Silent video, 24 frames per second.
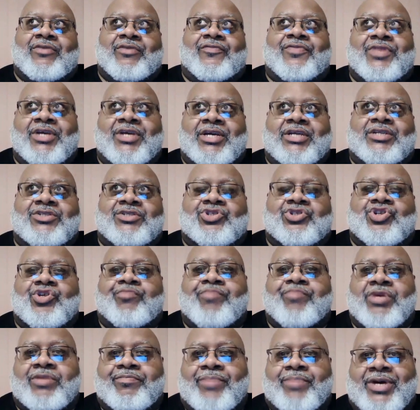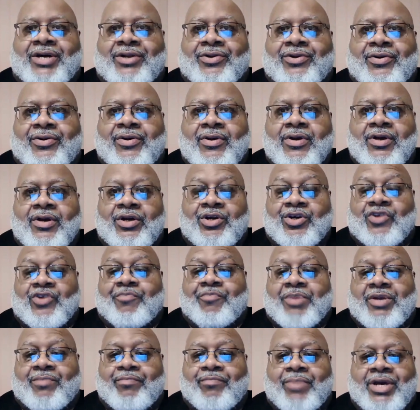of things could be better, could
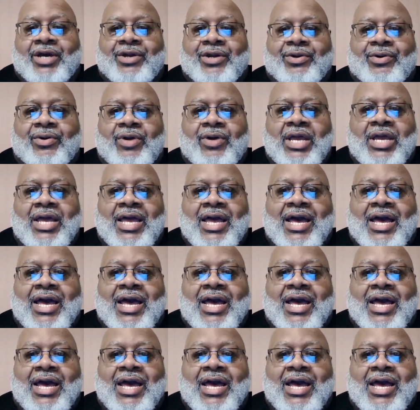have been better,